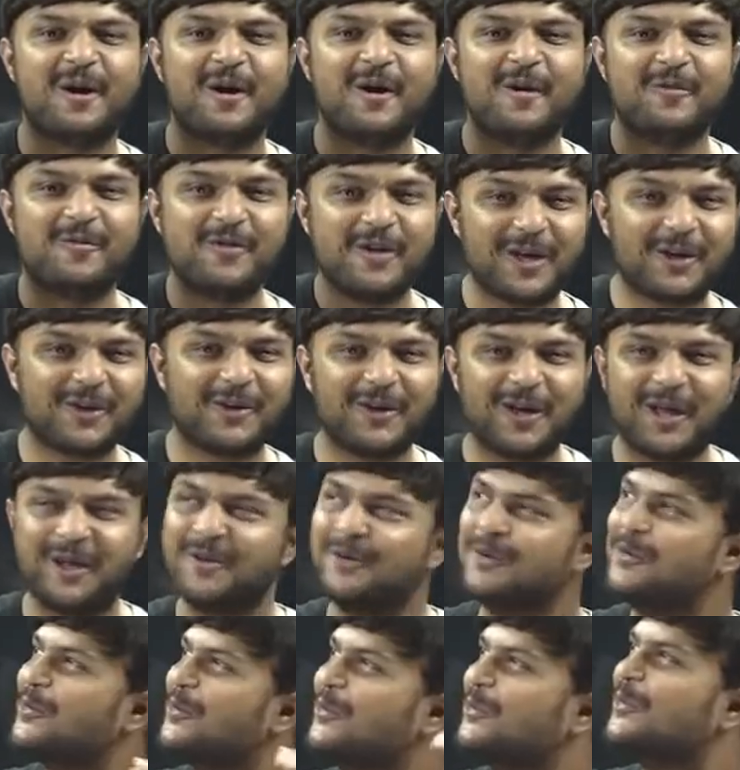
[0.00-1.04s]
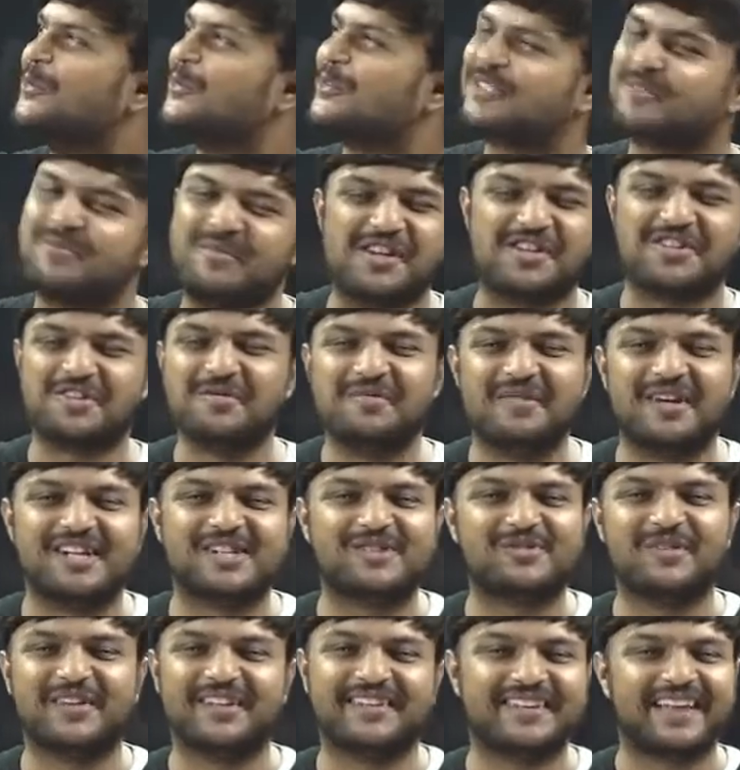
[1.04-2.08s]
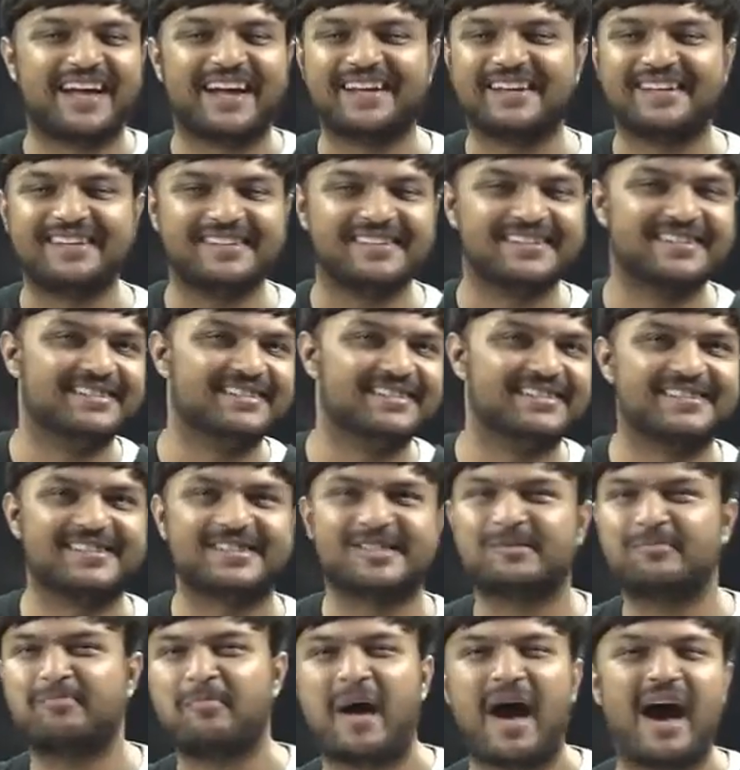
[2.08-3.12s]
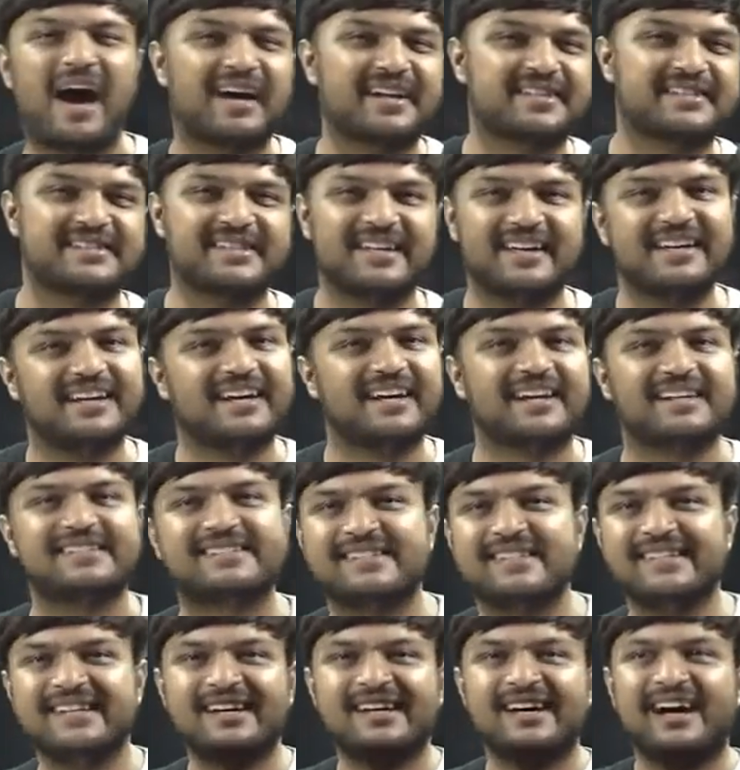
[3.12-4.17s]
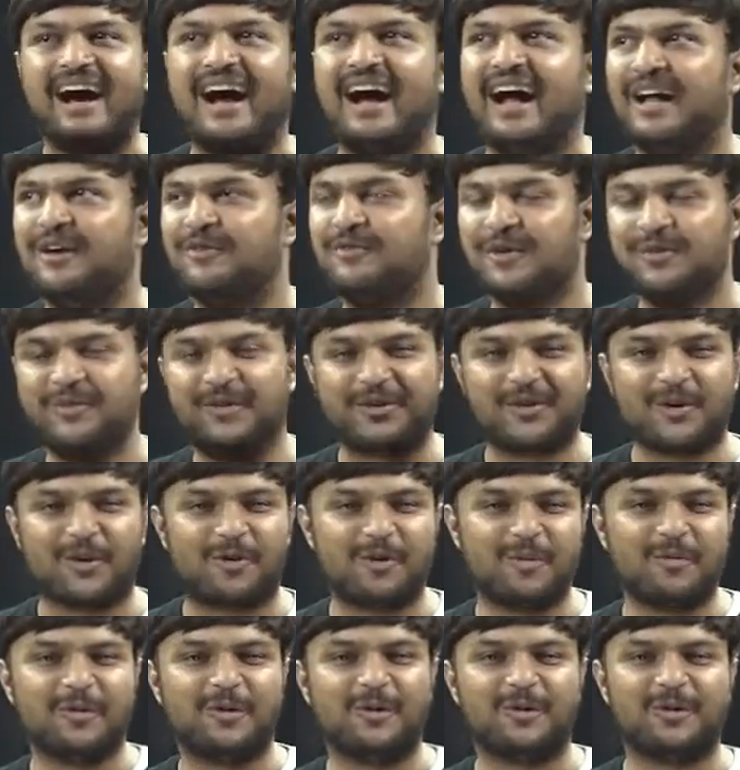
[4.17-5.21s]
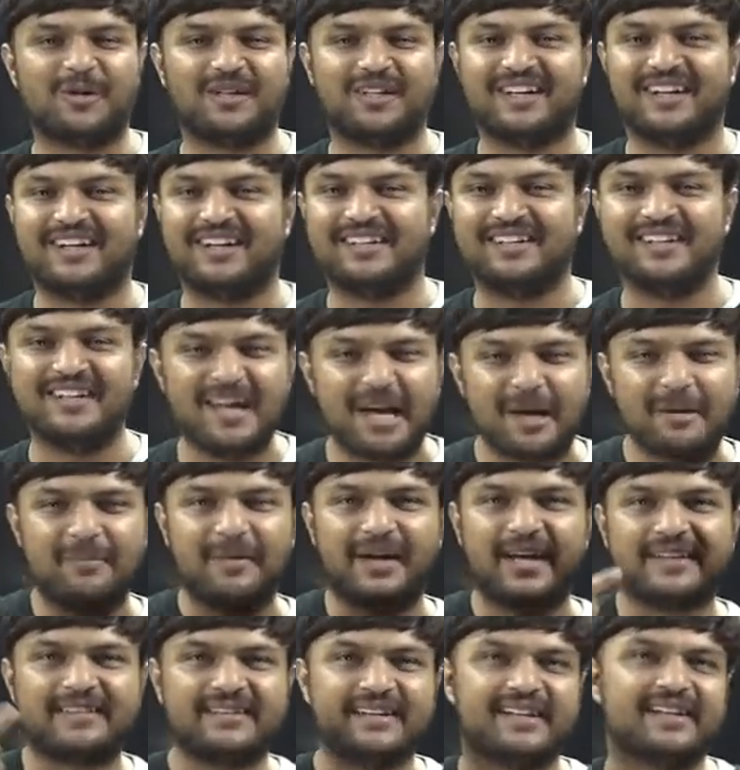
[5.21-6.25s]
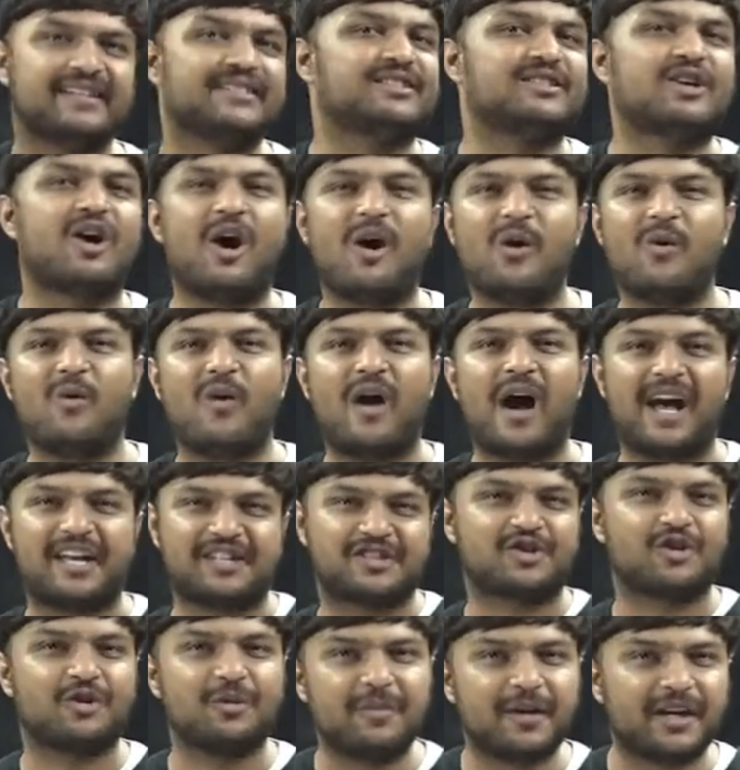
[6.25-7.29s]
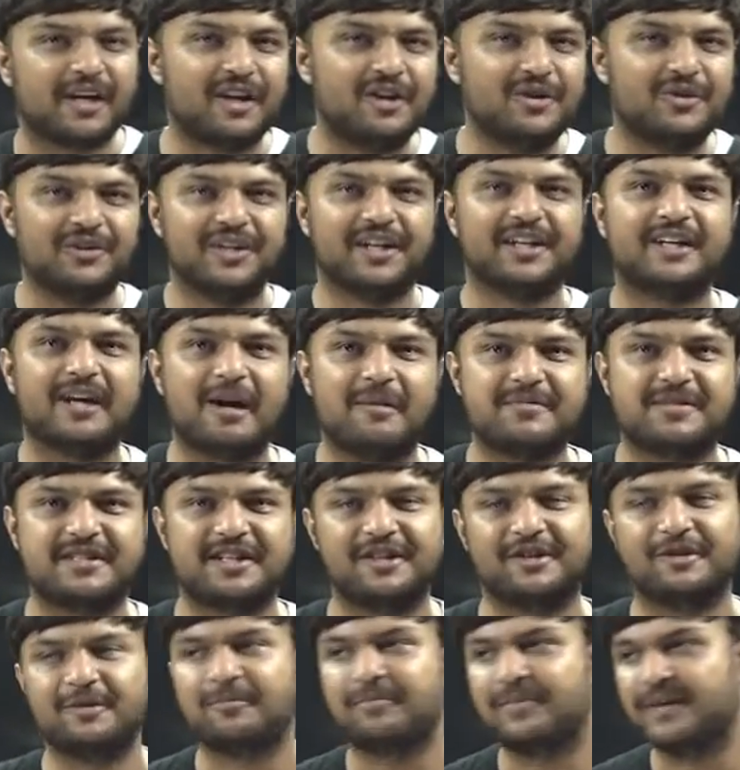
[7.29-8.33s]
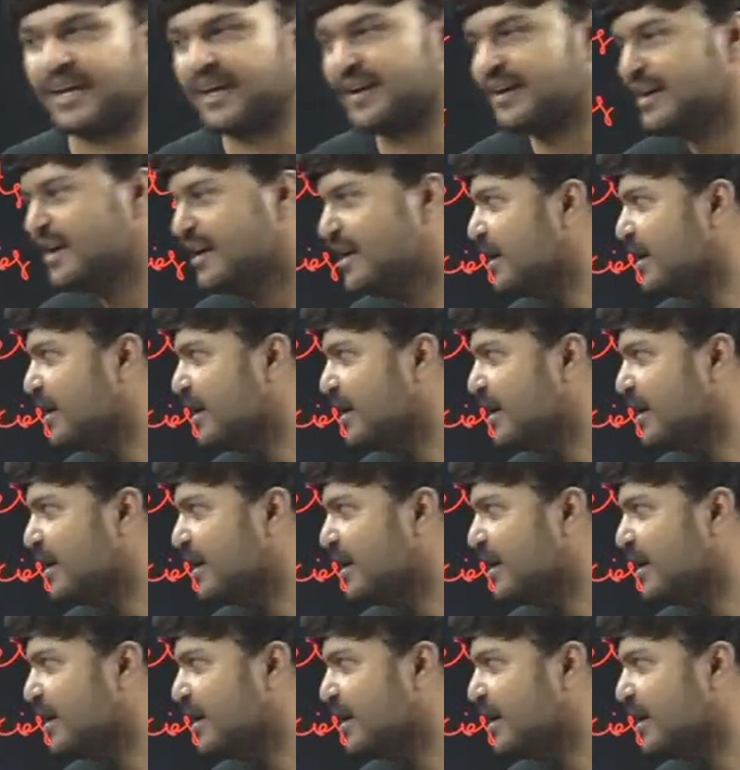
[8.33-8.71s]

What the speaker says: We are gonna do those measurements with light years, parsecs, and when we talk about nearby things, how astronomical unit comes into play.